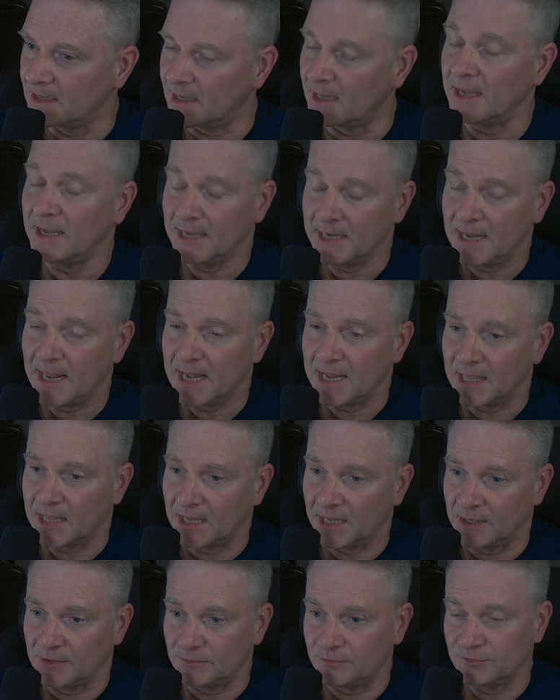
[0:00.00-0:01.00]
Uh, in any
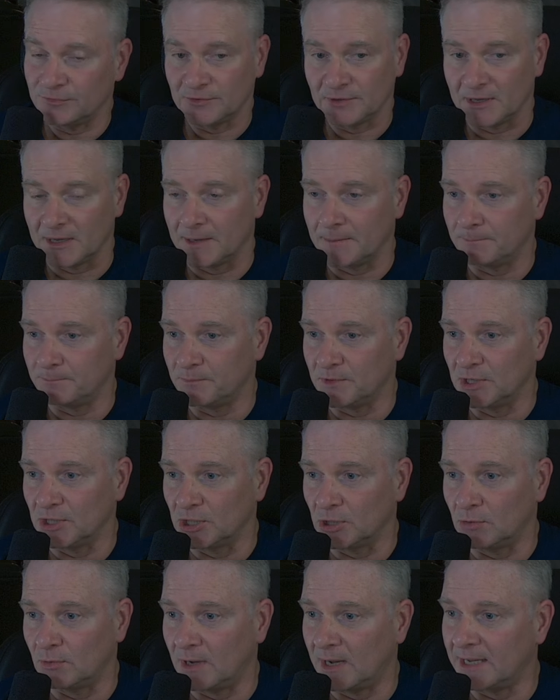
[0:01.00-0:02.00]
case, um, you
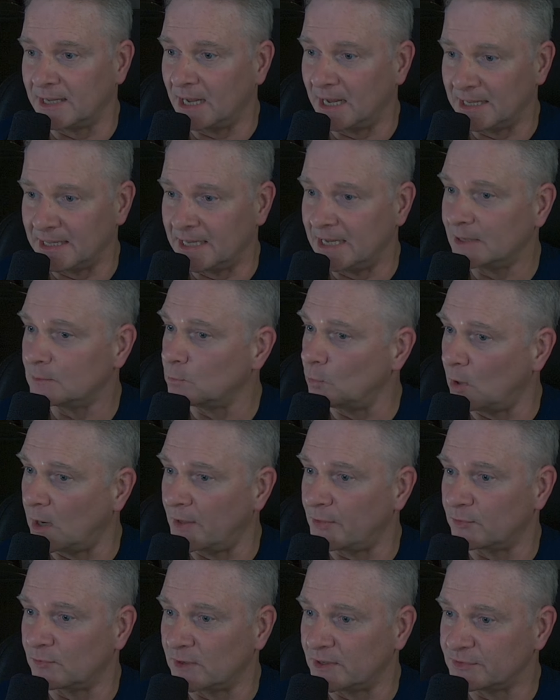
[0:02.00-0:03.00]
know, I, I, get
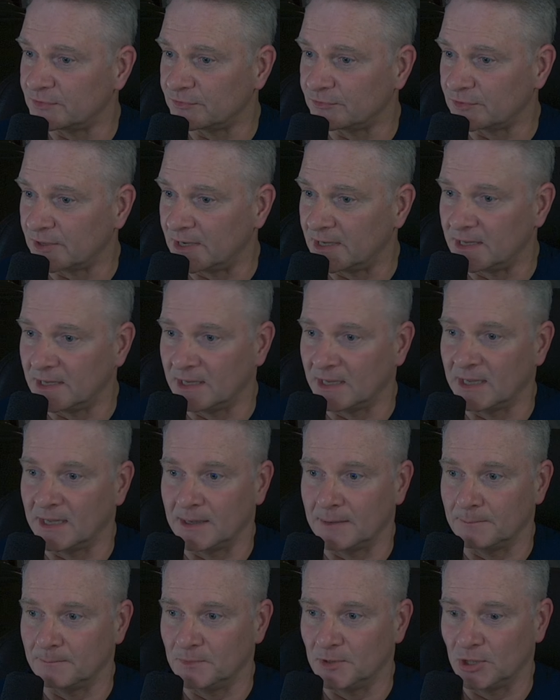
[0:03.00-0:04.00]
why they're on strike,
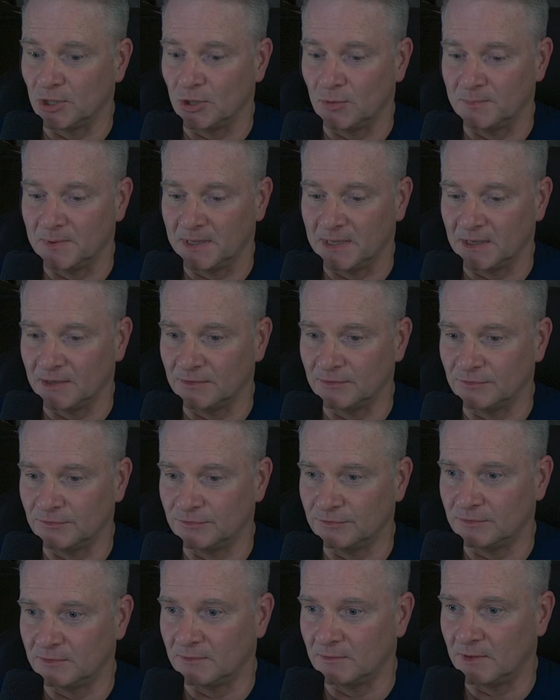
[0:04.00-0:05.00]
um, you know,
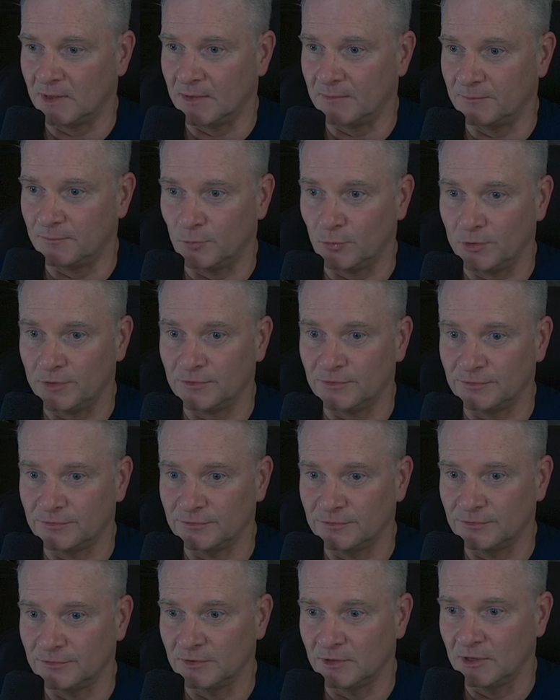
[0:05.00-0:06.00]
because a, uh, a
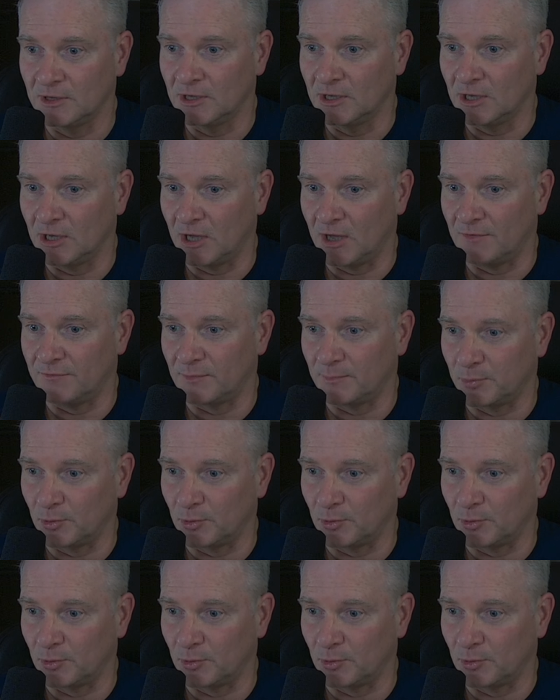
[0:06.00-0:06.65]
voice of a